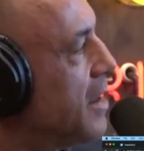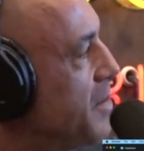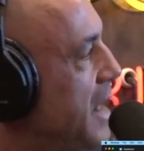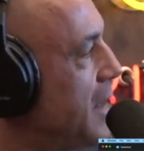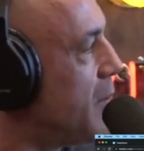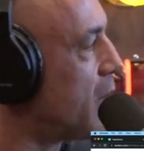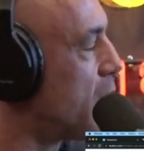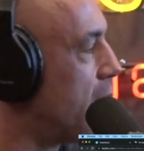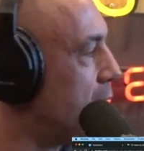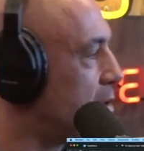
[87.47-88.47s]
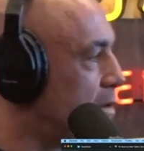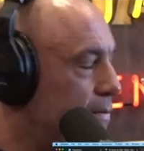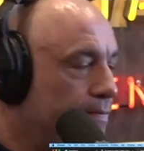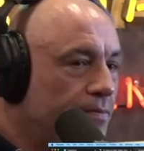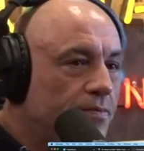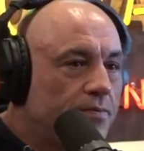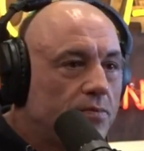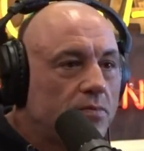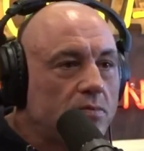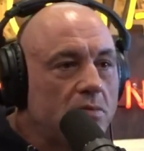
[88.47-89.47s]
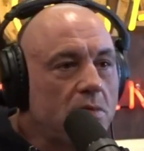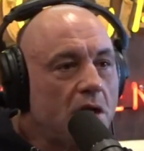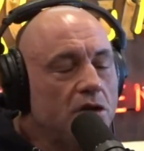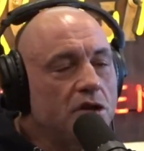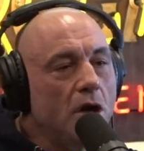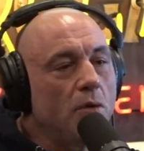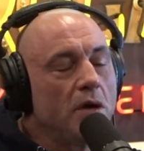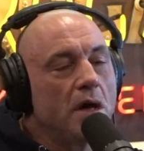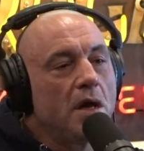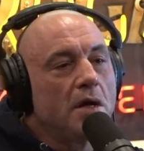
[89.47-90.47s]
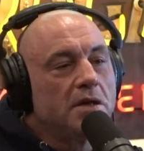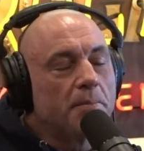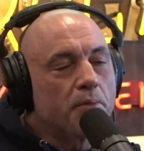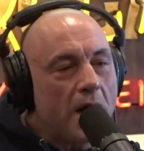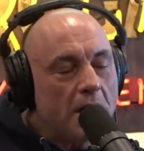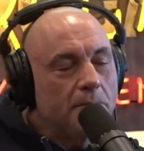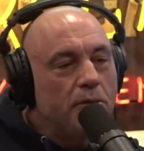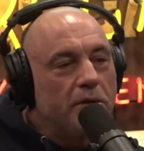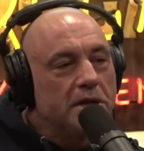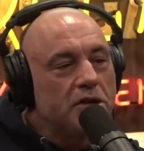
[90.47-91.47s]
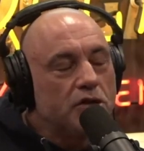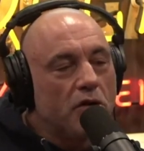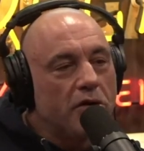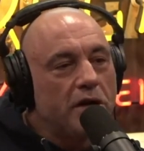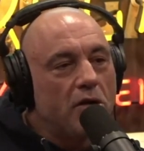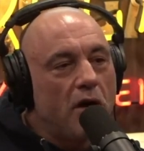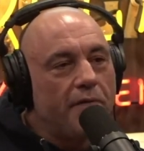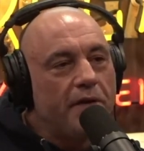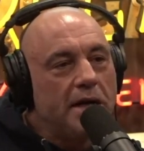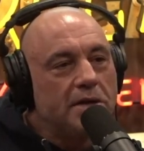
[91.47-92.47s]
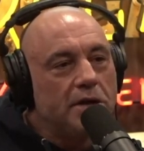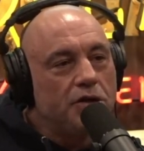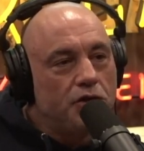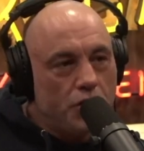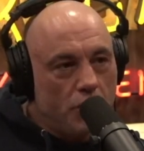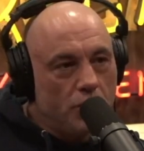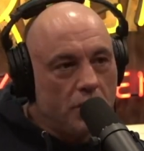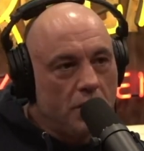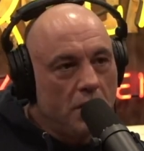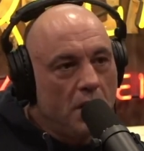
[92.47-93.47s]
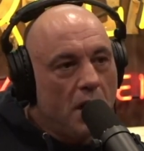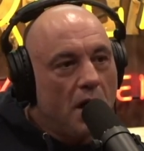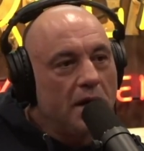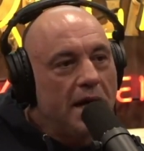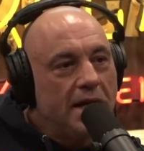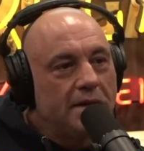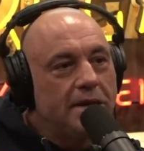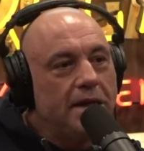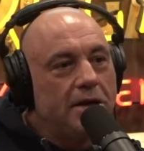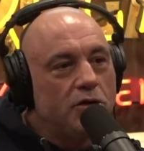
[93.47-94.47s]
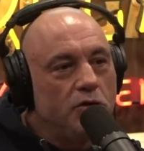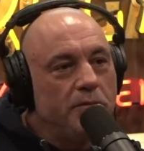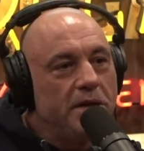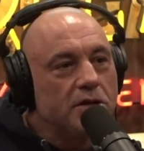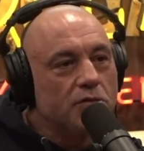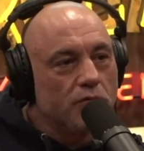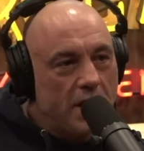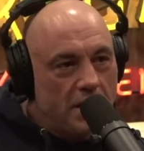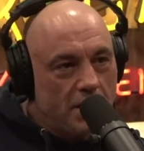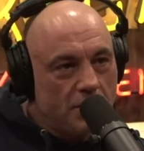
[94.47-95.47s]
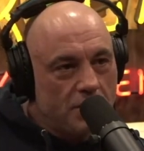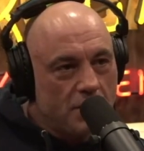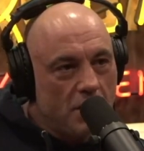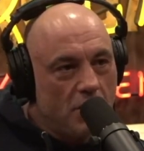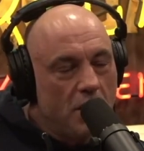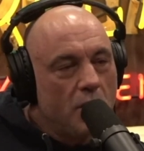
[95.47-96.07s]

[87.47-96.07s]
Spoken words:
obtained by Reuters. So the Proud Boys started off as a joke on Anthony Cumia's radio show,